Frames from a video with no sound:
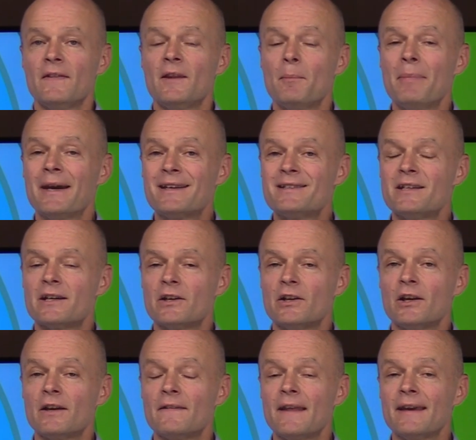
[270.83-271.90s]
the
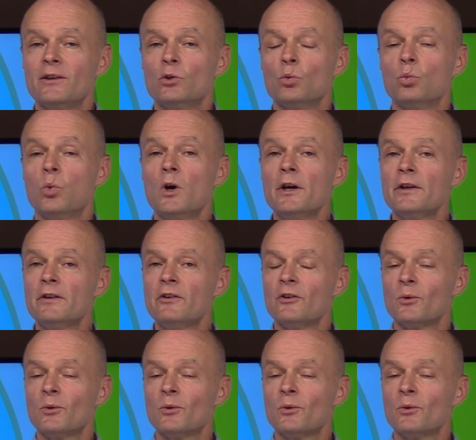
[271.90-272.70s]
bacteria that you want